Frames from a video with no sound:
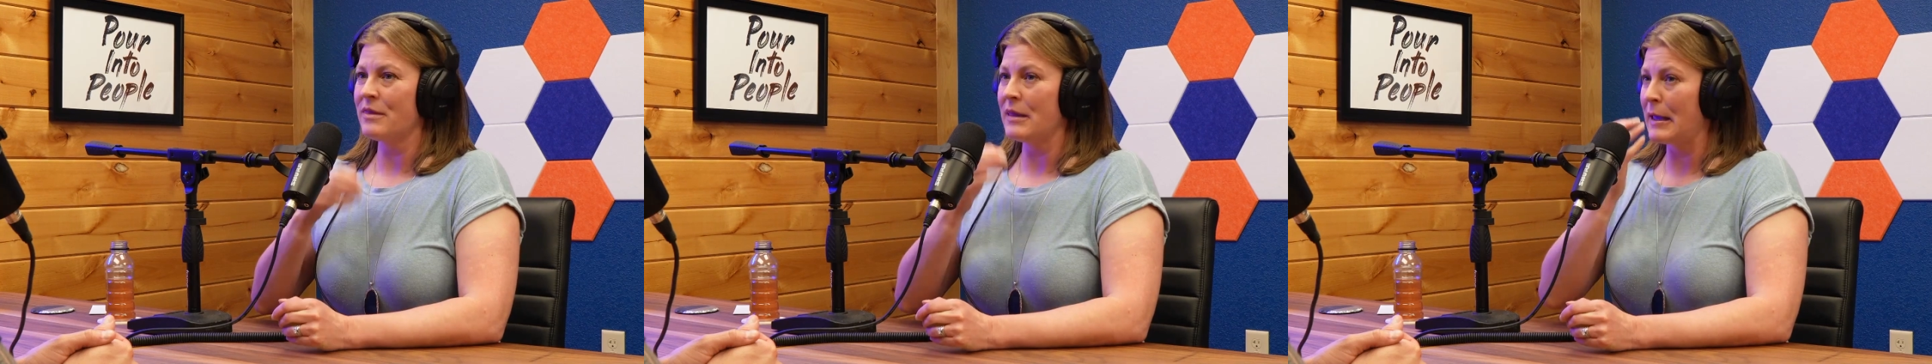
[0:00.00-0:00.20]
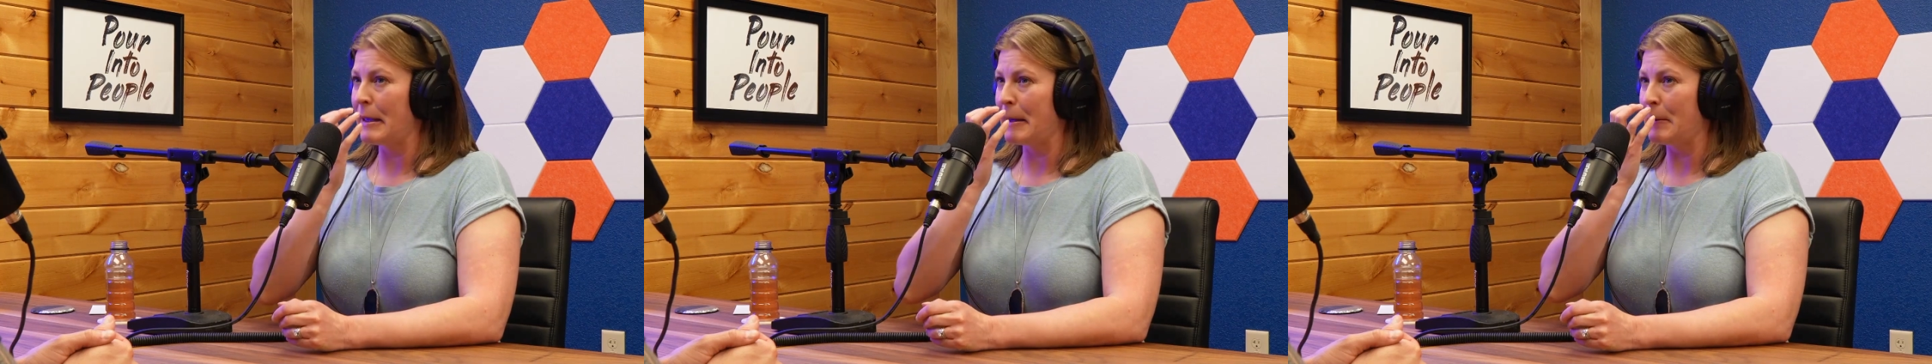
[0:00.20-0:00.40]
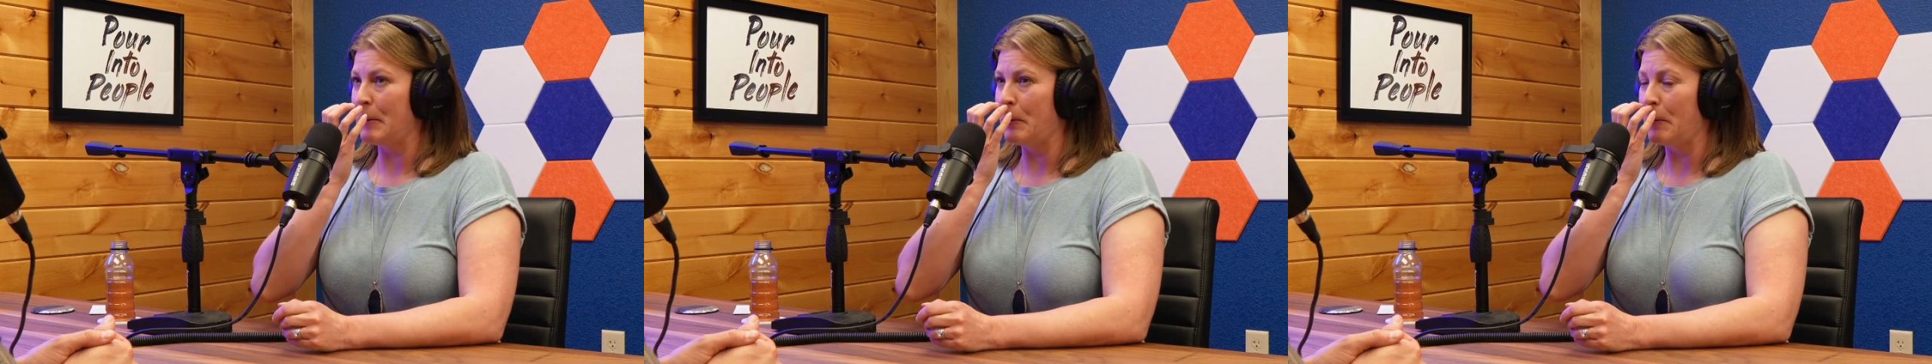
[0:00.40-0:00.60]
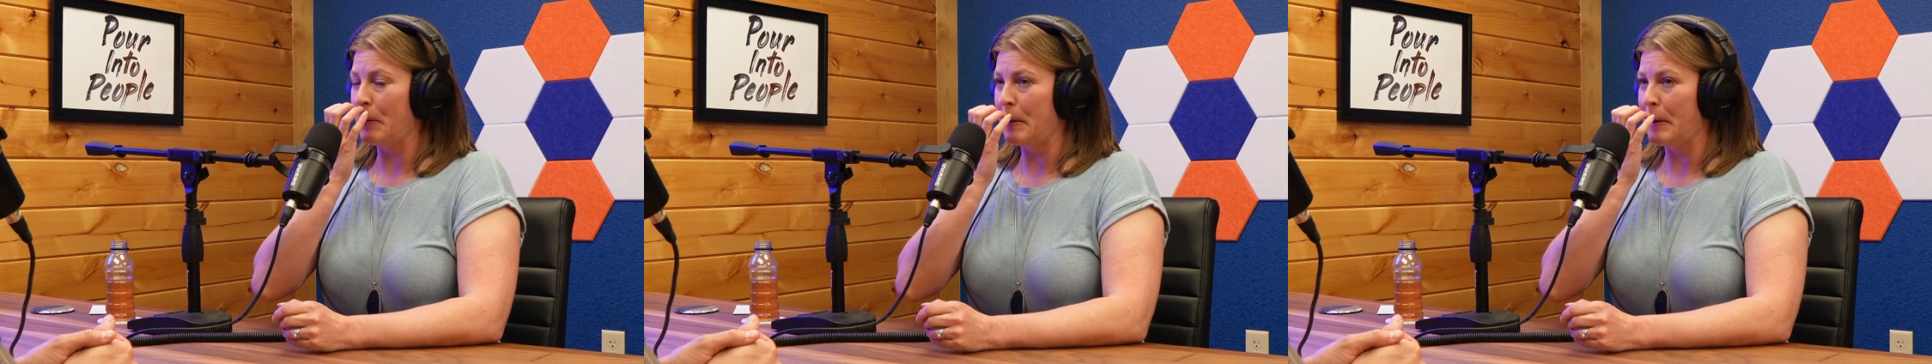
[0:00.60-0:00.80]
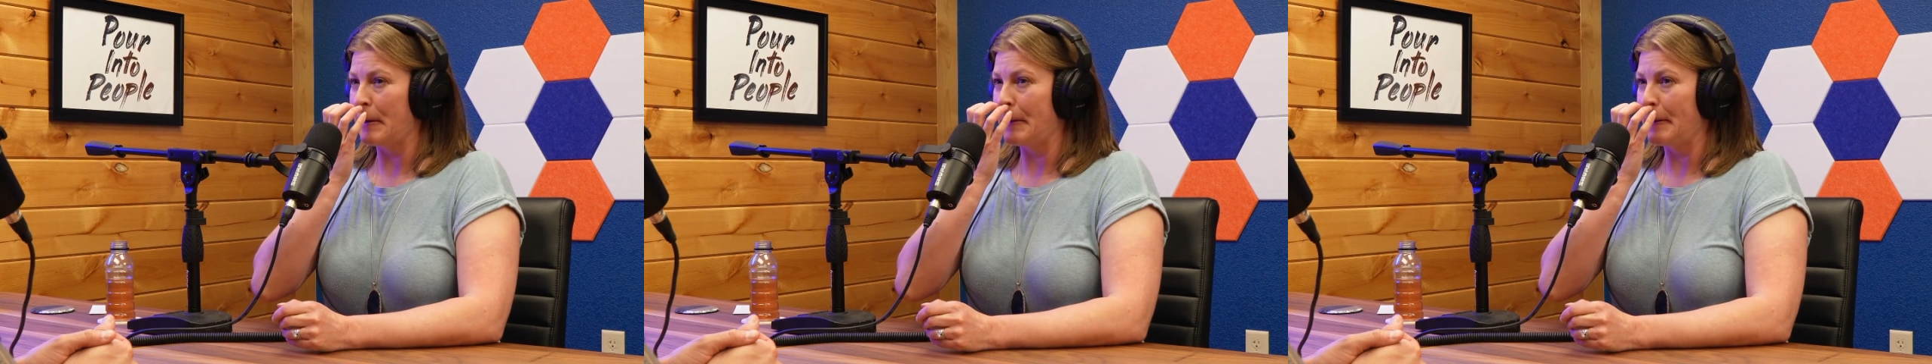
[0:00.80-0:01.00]
thing
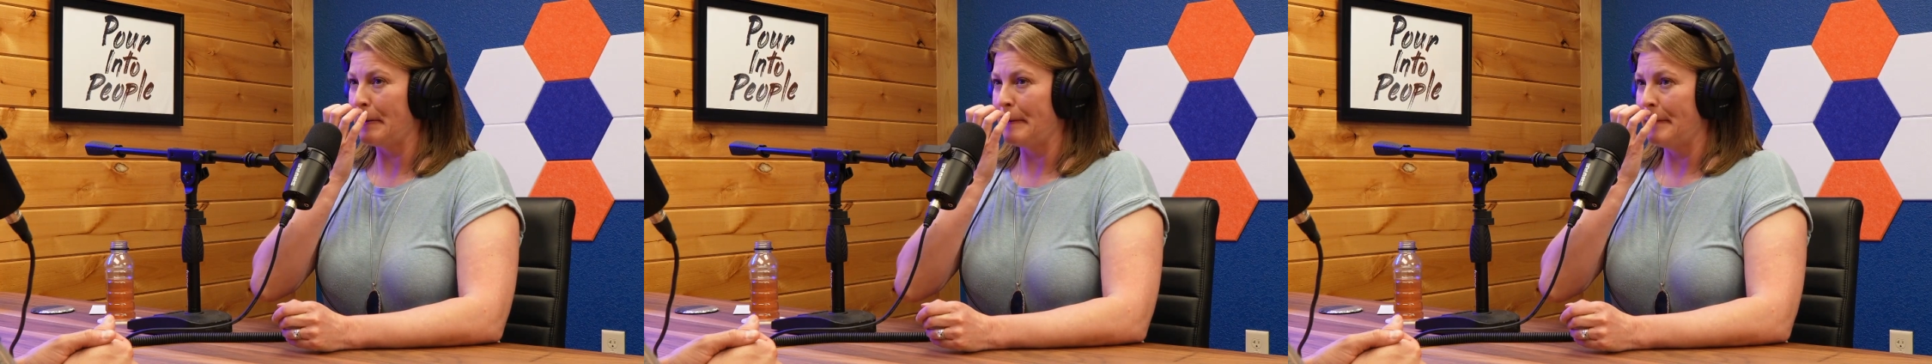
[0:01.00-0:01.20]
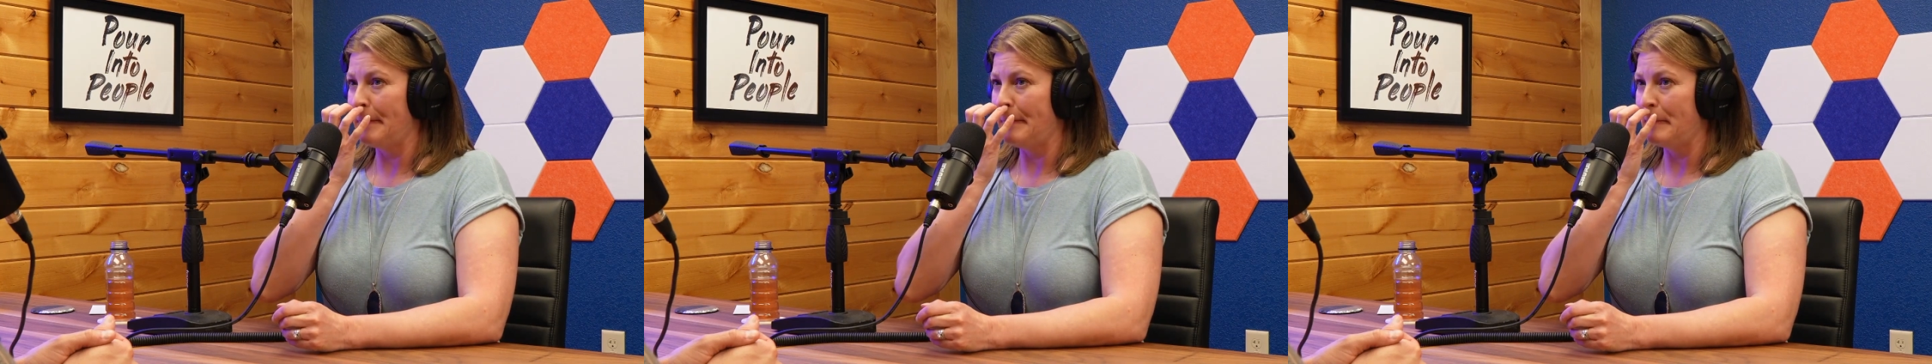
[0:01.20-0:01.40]
or